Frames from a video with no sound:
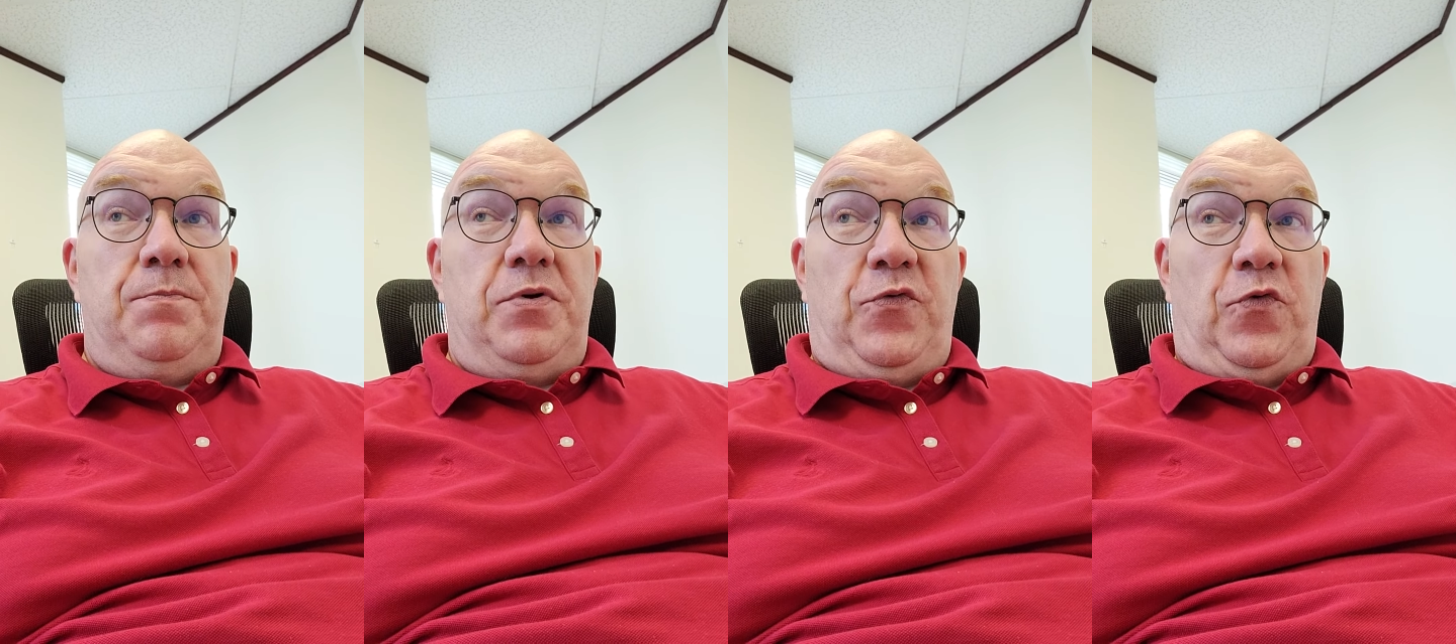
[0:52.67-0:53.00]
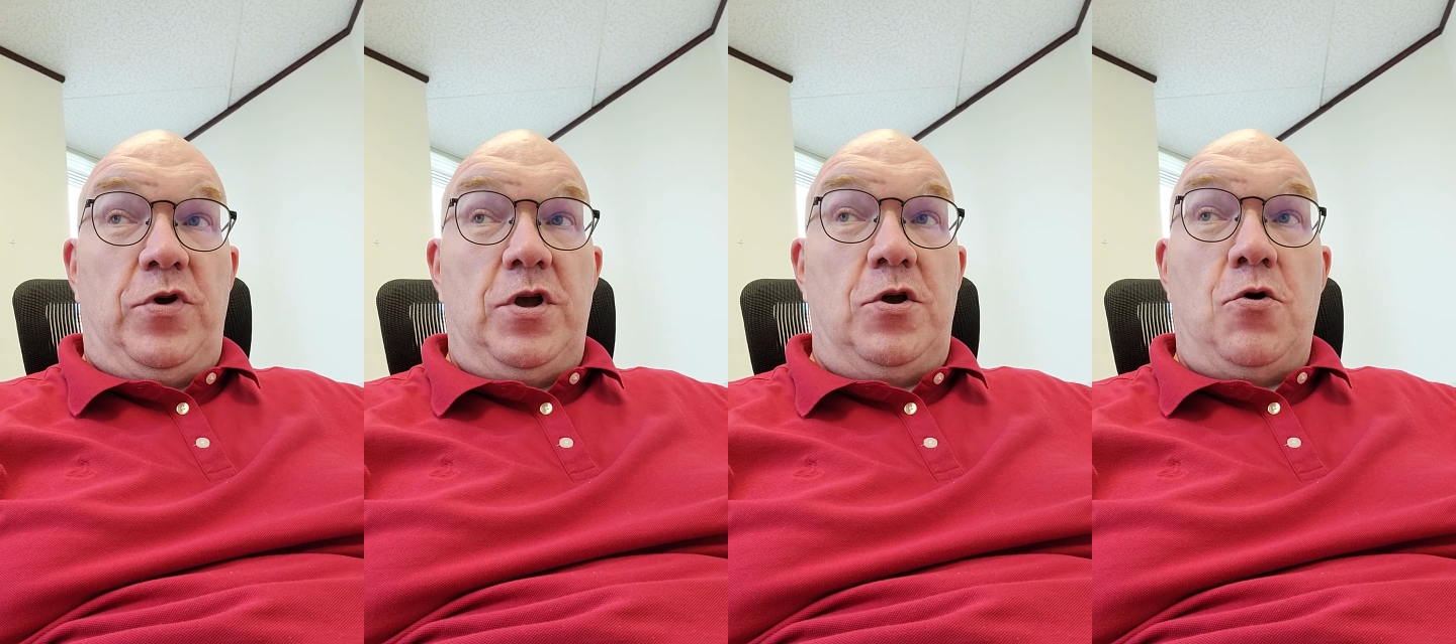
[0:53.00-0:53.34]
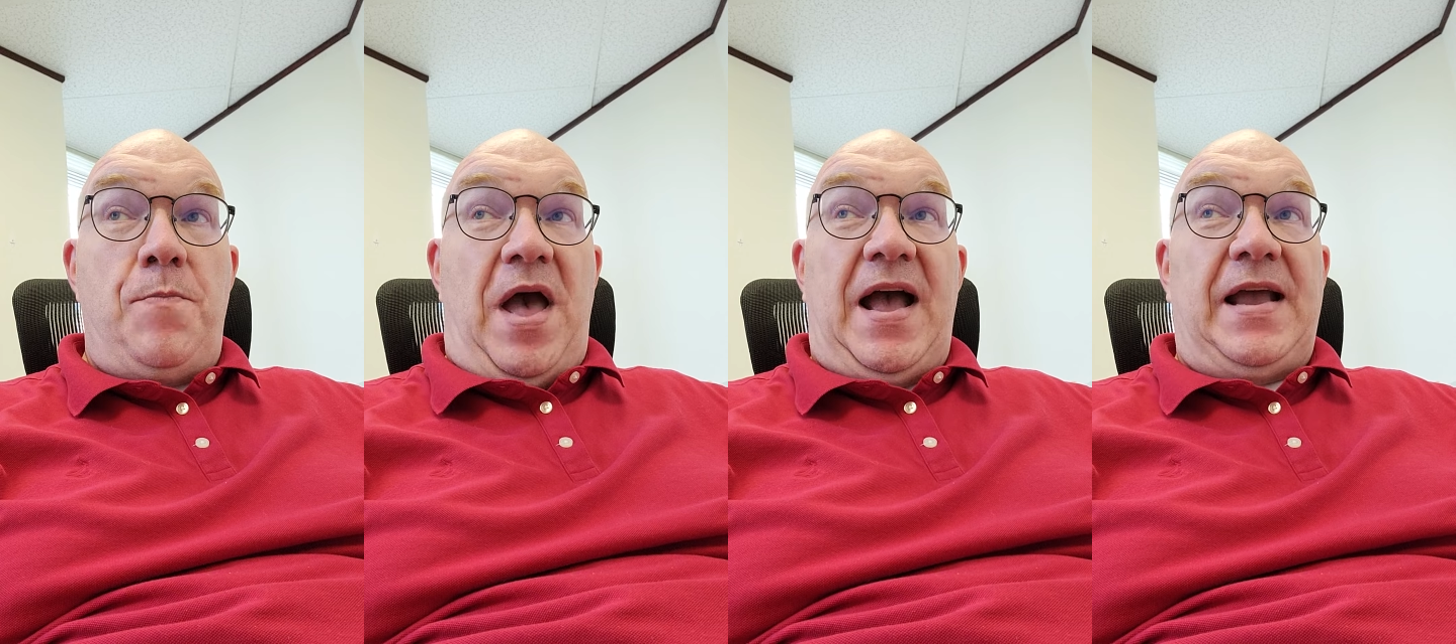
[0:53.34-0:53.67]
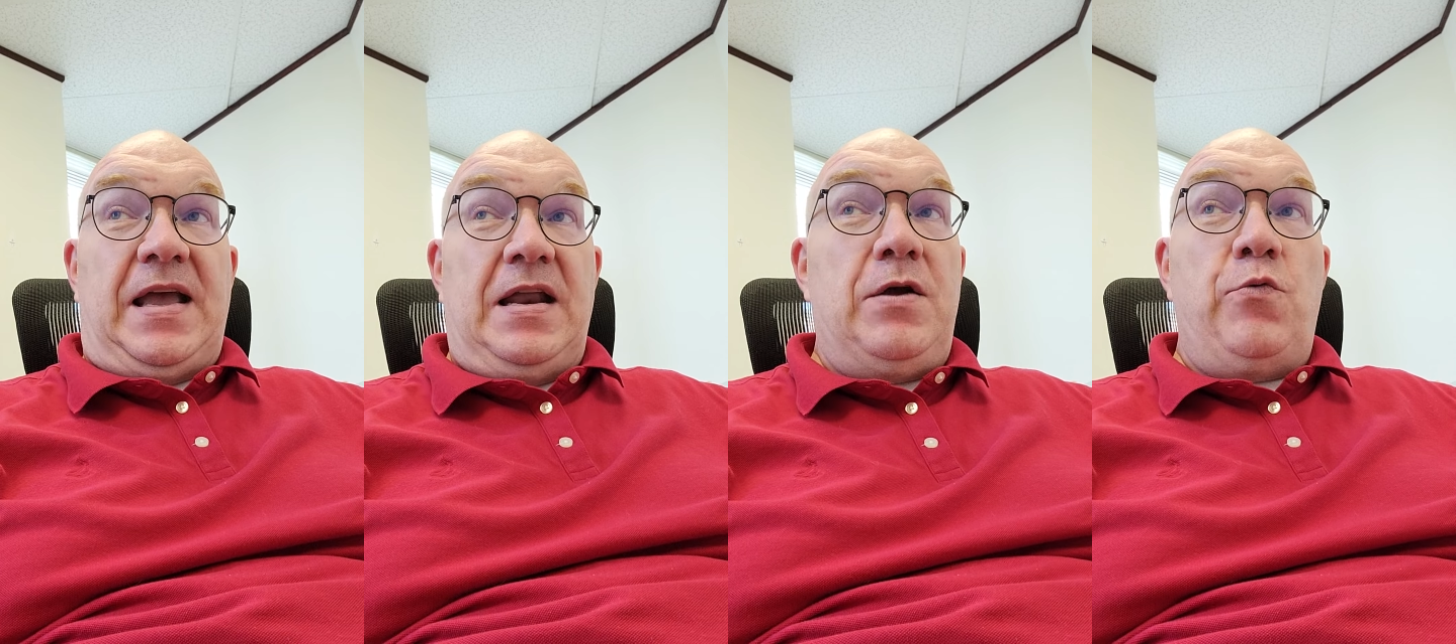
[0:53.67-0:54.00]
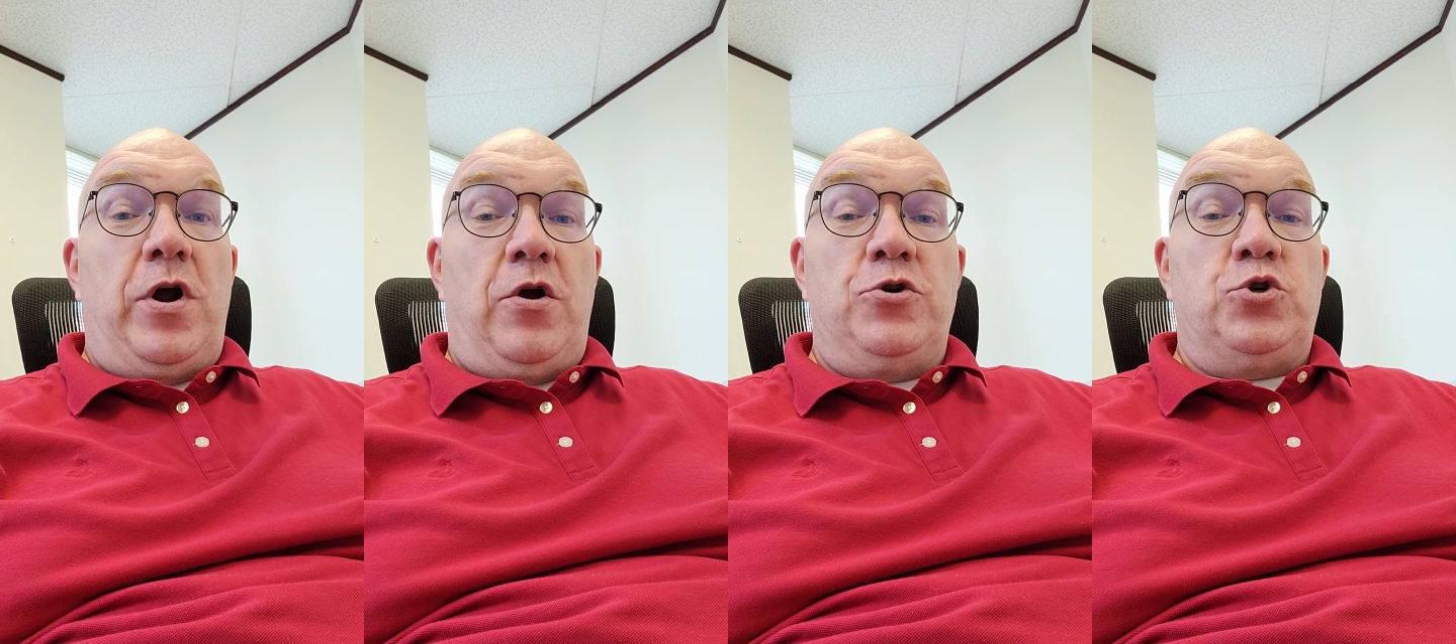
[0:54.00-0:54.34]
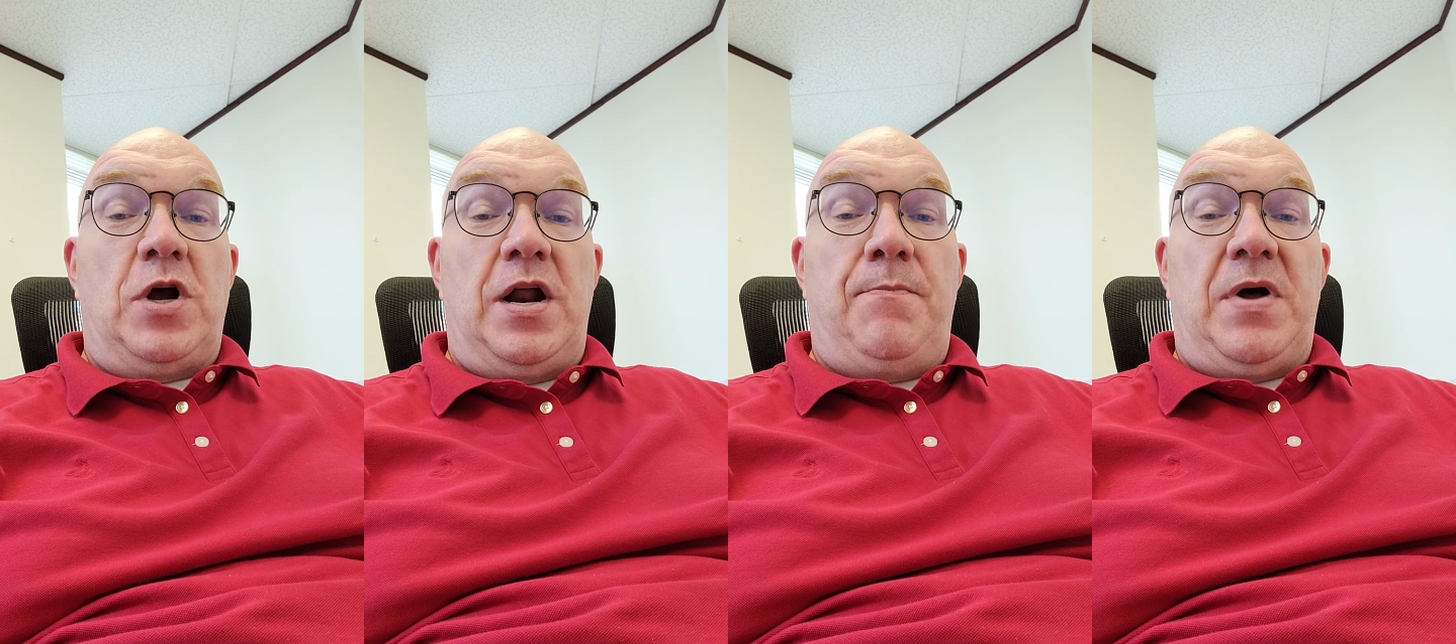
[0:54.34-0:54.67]
before you go back anywhere and
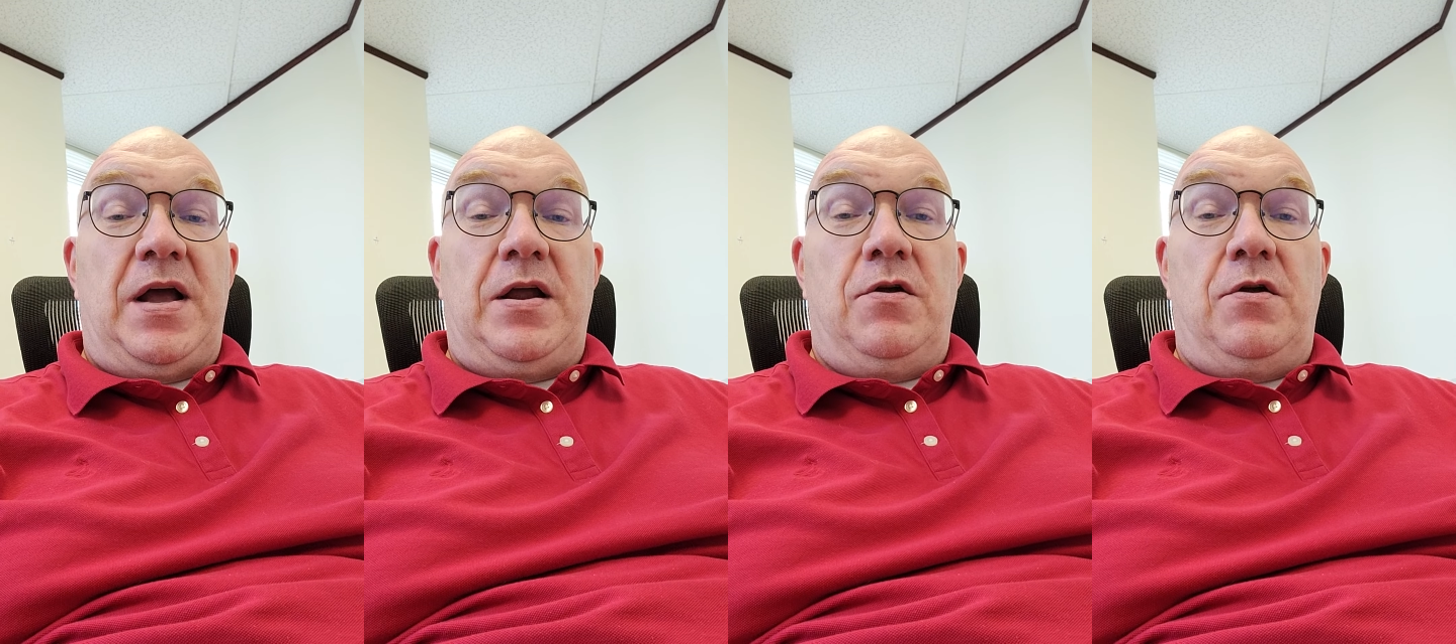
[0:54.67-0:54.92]
try to buy